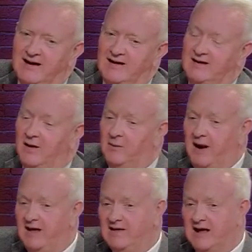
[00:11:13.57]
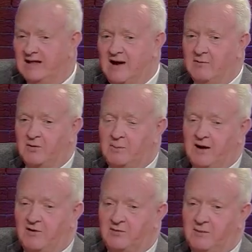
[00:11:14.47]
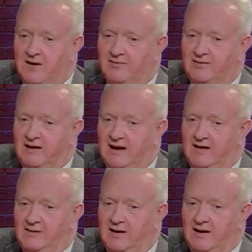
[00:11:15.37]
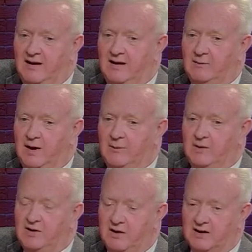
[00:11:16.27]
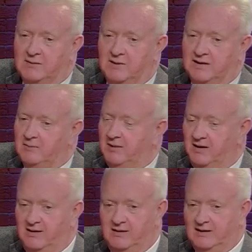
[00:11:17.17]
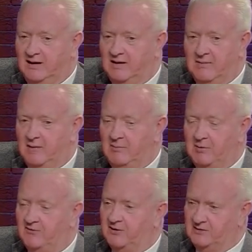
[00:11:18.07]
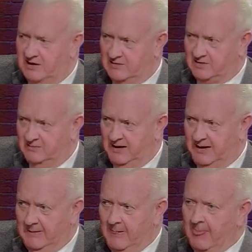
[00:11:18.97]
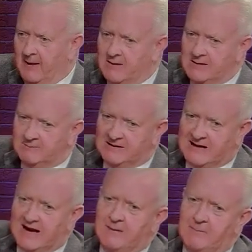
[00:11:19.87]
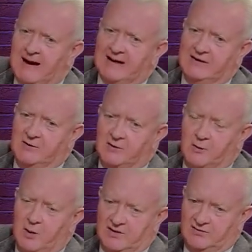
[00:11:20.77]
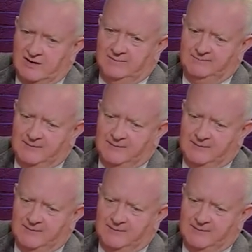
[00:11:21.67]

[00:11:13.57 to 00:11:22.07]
you know, when I sat down with Speaker Smith and we talked about the bill, it made perfect sense to me. But getting back to your question,